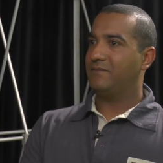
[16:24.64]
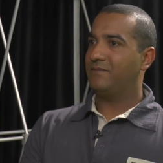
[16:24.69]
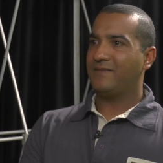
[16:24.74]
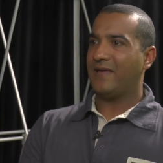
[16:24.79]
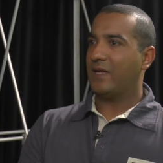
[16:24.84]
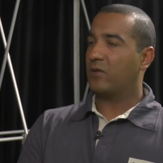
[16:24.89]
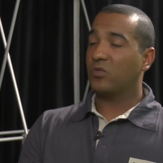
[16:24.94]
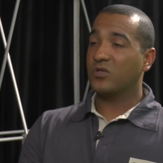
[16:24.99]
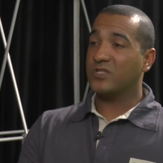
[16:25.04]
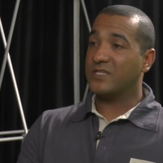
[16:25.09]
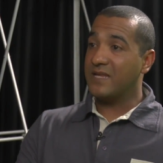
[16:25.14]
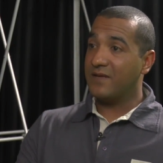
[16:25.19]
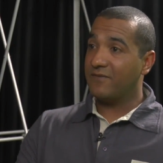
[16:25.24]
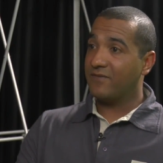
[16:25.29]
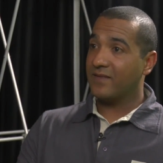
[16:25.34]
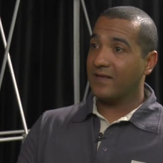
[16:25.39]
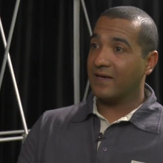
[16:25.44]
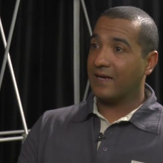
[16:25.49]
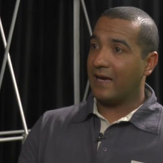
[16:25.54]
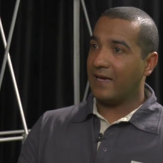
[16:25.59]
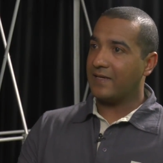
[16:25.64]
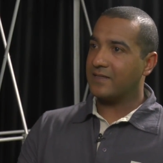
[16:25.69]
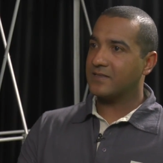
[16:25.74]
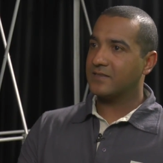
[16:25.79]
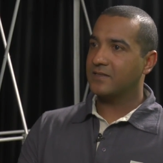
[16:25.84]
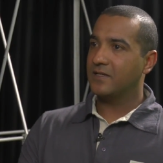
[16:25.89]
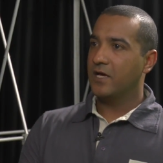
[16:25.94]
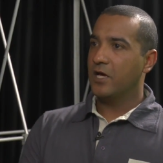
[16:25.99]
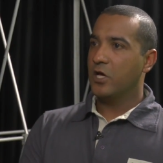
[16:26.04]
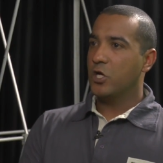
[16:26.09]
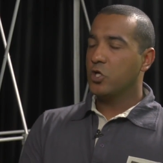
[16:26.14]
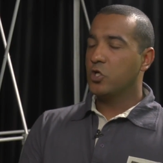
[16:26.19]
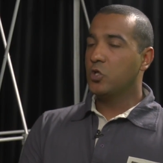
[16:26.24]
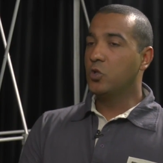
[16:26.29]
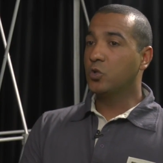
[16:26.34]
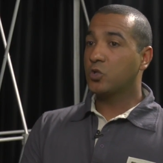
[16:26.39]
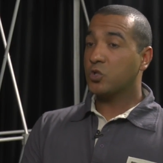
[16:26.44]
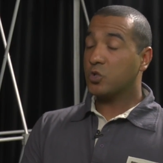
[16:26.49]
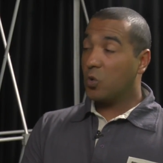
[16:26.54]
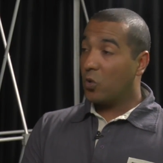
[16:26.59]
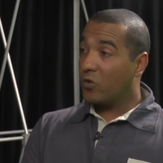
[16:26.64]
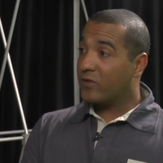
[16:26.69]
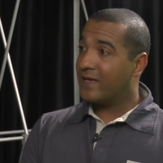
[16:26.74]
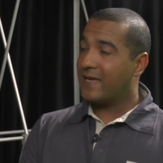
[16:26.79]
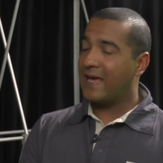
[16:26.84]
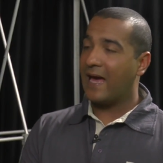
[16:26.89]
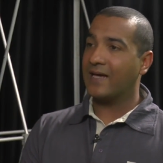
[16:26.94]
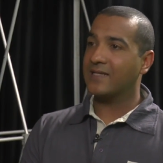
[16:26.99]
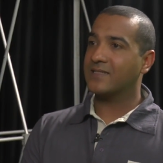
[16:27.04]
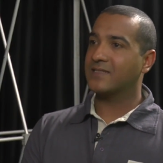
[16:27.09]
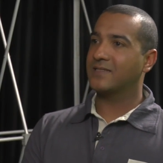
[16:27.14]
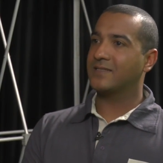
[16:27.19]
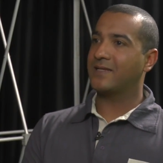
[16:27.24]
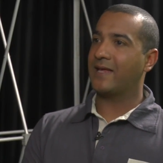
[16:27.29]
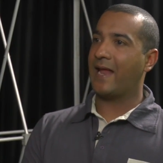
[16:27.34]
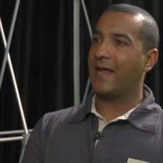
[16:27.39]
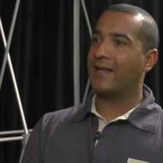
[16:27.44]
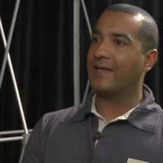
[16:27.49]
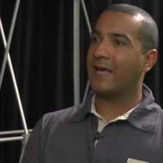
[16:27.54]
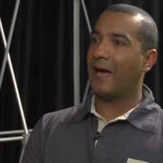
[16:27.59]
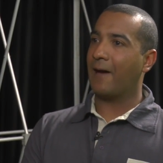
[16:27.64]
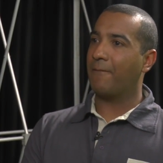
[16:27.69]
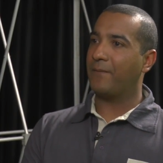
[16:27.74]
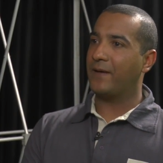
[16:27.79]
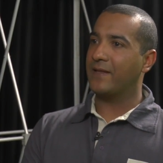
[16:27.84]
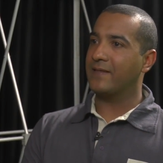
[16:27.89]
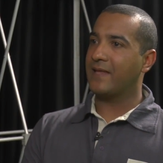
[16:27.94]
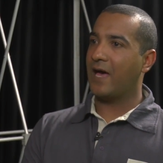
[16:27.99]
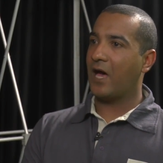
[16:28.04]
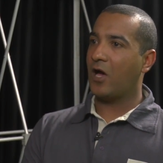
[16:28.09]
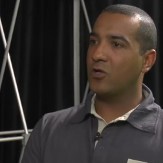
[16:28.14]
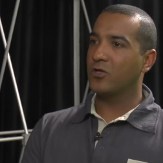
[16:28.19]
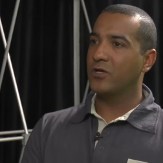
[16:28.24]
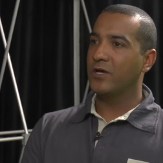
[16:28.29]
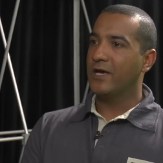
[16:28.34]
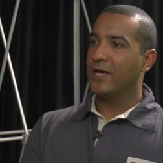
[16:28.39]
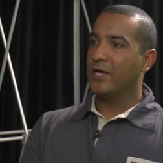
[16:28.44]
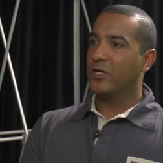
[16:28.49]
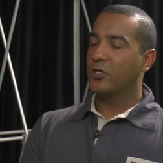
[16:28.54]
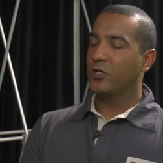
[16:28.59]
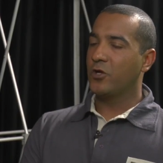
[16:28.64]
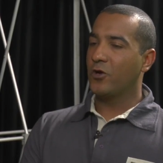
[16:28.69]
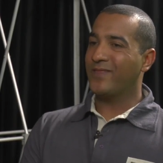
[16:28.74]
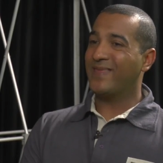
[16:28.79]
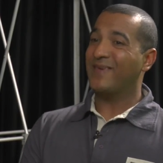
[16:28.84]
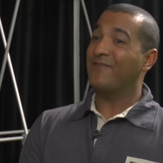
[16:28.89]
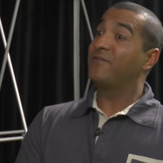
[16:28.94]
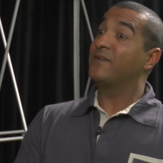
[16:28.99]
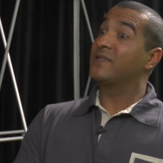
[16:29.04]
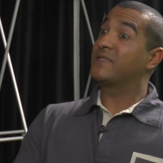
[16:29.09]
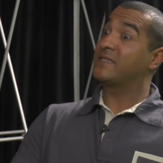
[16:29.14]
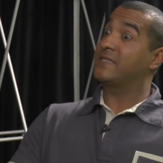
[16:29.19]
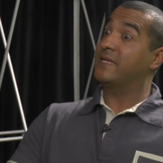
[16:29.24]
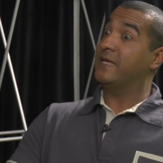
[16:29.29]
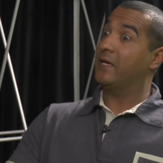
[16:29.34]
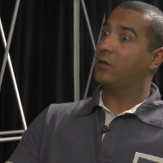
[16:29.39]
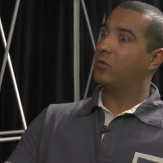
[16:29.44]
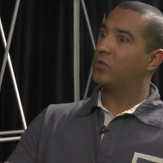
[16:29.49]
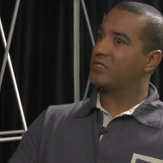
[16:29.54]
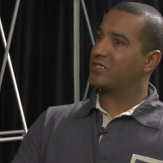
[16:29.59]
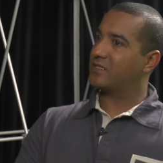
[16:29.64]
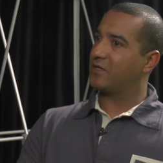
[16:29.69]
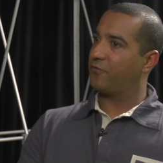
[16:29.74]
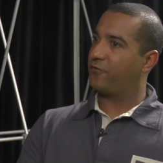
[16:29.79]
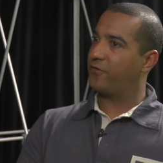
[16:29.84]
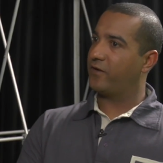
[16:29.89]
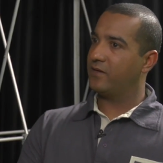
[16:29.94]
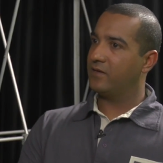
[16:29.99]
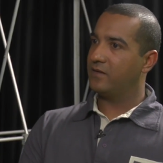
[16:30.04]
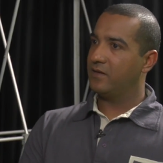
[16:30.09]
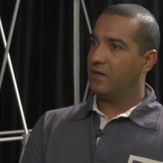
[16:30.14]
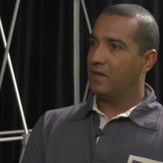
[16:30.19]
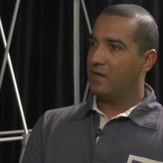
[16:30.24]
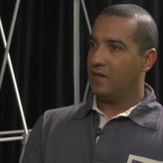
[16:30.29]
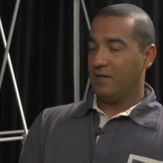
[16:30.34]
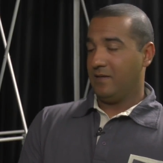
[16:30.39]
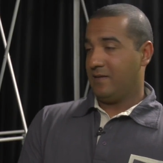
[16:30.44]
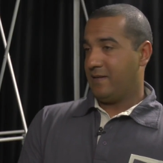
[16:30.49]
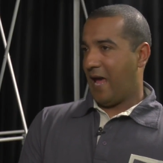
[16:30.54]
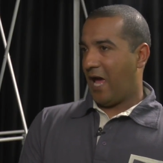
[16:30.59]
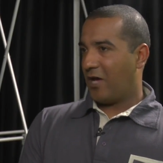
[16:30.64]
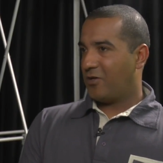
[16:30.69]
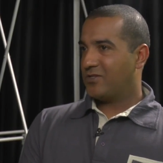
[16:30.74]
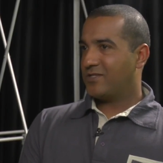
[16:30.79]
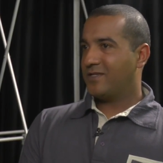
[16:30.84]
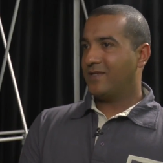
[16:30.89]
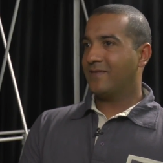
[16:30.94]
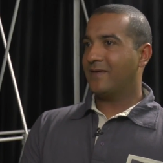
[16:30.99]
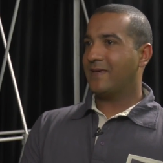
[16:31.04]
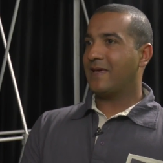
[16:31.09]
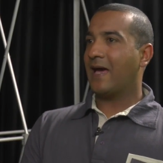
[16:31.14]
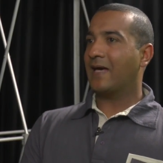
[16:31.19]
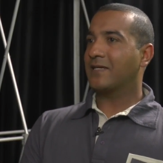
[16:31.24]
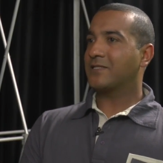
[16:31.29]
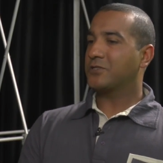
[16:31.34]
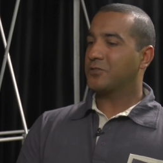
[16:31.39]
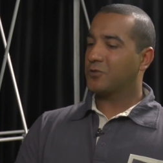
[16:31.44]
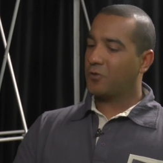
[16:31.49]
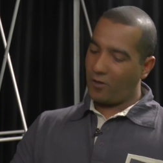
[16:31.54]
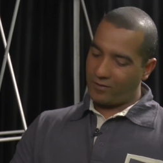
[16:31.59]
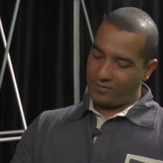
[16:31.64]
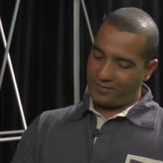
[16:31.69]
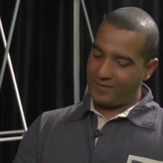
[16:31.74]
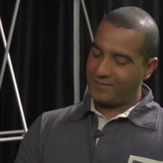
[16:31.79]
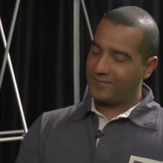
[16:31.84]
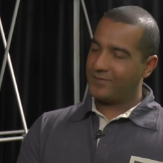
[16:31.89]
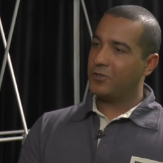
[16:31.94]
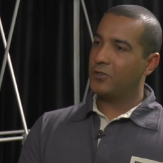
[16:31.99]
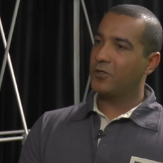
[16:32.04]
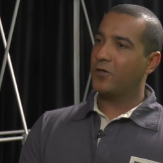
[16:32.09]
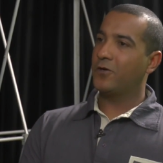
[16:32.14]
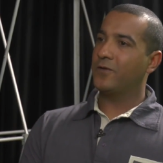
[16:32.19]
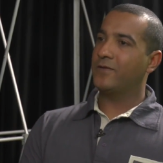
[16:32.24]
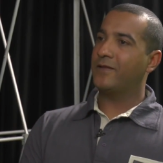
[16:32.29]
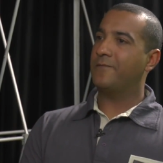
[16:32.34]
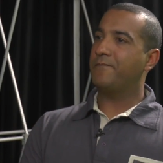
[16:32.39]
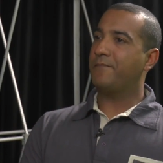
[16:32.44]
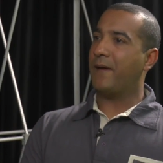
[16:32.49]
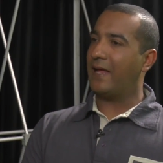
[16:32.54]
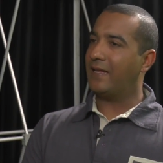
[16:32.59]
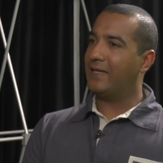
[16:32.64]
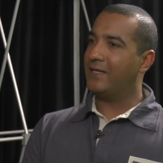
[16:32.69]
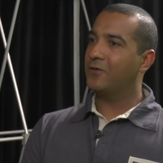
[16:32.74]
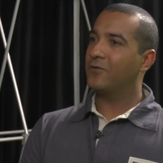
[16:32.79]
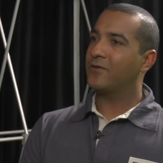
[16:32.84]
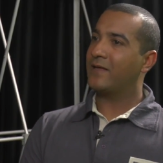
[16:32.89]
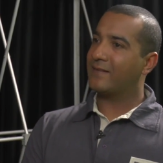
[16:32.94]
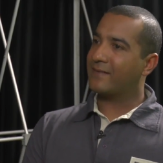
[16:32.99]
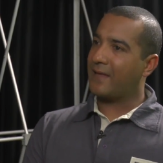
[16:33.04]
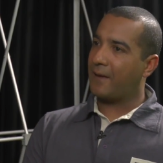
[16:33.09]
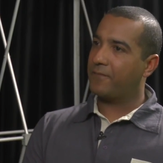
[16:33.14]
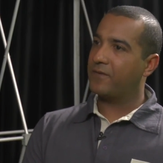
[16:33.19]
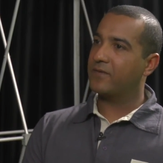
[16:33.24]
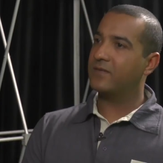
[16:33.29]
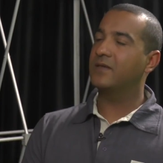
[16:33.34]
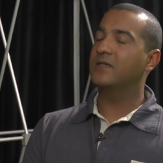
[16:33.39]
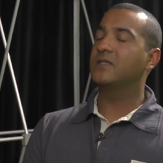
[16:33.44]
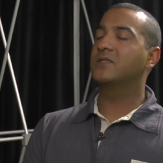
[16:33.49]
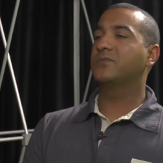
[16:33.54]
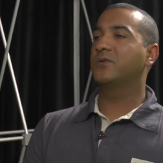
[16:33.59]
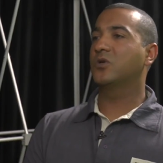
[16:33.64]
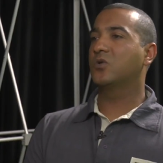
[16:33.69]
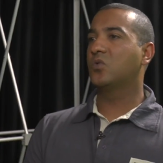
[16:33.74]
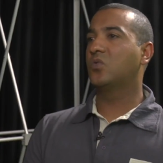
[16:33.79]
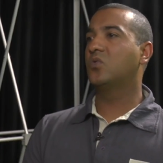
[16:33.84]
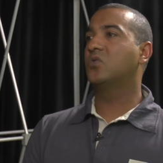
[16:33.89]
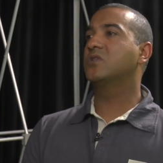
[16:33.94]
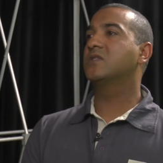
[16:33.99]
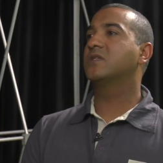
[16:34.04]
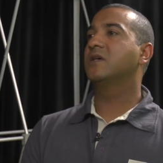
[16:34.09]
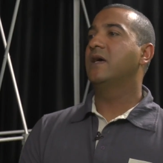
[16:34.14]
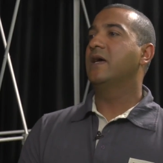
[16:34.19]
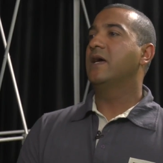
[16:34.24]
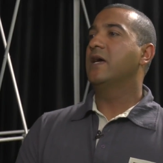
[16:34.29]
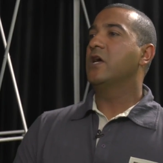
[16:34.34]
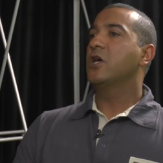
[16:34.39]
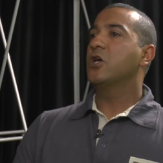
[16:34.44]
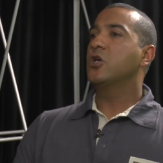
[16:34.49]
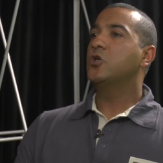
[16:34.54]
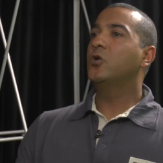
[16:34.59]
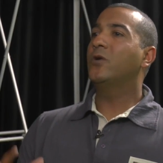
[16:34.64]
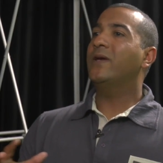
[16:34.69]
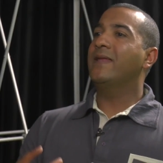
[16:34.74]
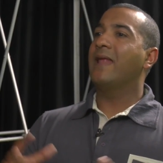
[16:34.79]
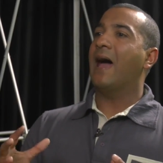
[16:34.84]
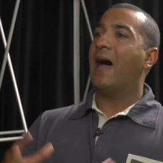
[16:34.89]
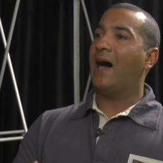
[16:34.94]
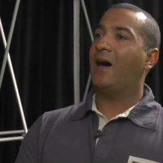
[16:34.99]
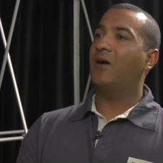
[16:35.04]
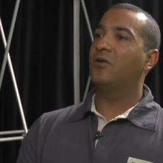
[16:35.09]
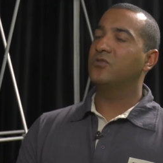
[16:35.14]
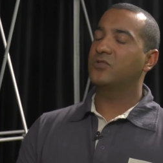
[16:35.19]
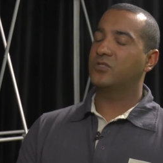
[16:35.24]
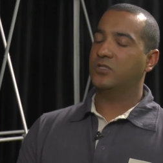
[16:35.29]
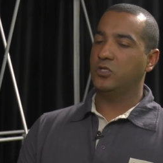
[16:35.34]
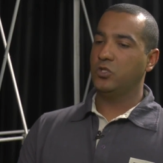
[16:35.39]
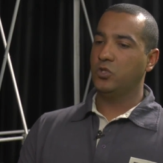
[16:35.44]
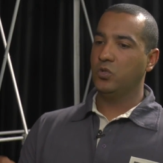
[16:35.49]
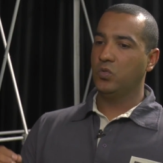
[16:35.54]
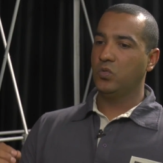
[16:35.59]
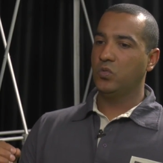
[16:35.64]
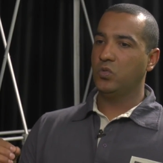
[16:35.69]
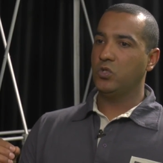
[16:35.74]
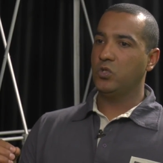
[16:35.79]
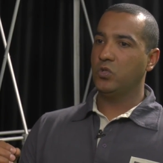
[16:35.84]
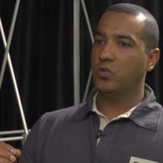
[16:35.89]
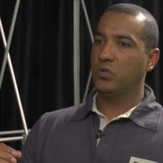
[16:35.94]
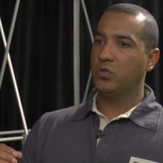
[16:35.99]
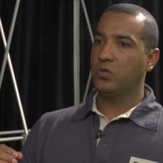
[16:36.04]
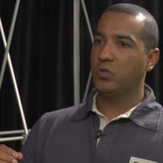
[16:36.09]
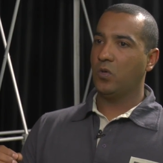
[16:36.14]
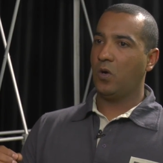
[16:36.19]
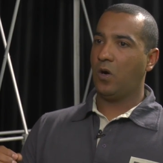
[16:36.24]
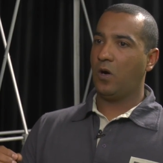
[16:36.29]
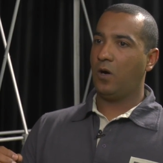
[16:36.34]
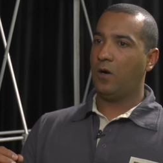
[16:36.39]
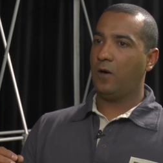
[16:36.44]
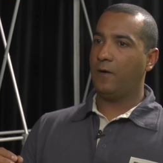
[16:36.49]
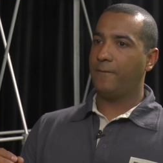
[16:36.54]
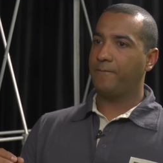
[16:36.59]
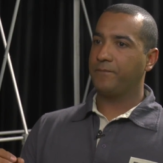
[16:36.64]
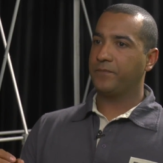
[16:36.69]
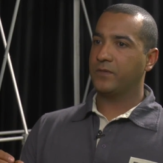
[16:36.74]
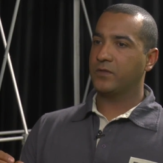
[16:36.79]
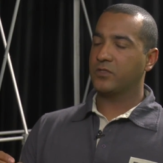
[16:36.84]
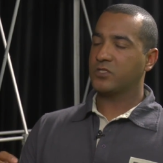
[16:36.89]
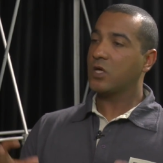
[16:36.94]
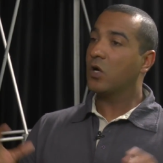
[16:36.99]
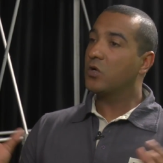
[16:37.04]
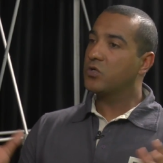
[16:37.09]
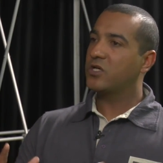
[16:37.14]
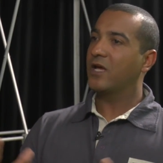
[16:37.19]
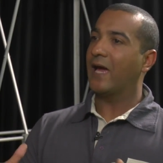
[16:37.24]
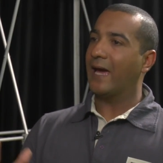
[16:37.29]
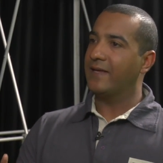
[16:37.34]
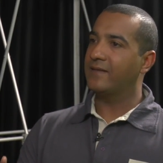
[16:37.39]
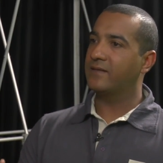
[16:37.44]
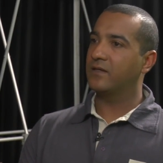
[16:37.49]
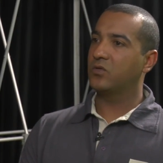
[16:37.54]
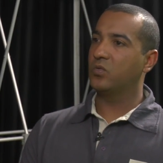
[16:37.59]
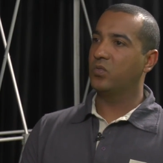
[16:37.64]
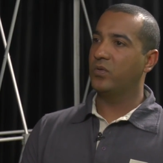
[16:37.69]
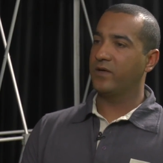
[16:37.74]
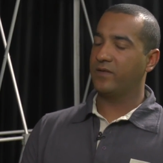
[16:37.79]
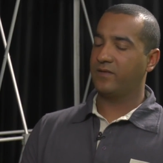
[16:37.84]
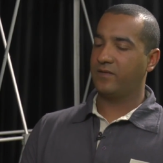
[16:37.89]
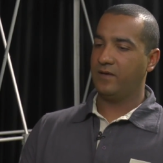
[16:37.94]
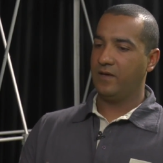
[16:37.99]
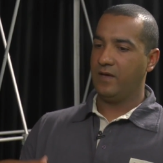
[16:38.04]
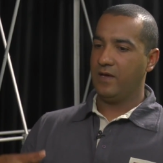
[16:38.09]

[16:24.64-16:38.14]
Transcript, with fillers: that was never the case. You saw the youngsters running up and down, you know, their physique was different. Now you see the youngsters got that, you know, that belly or that type of thing. Is because you're in-house, you are associated with,